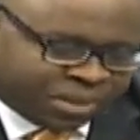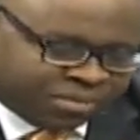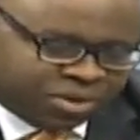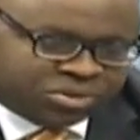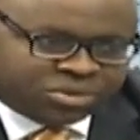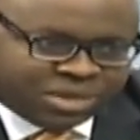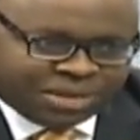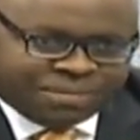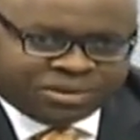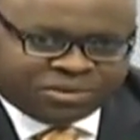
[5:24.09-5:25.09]
Because
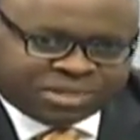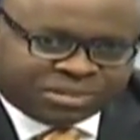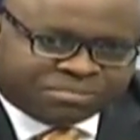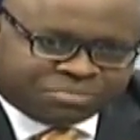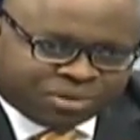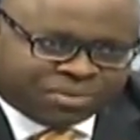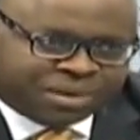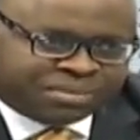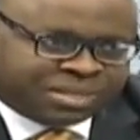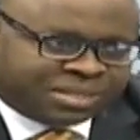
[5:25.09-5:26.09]
today, part of the
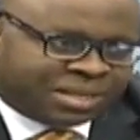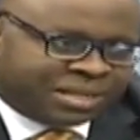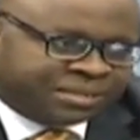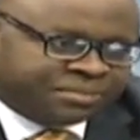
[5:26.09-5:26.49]
problems is that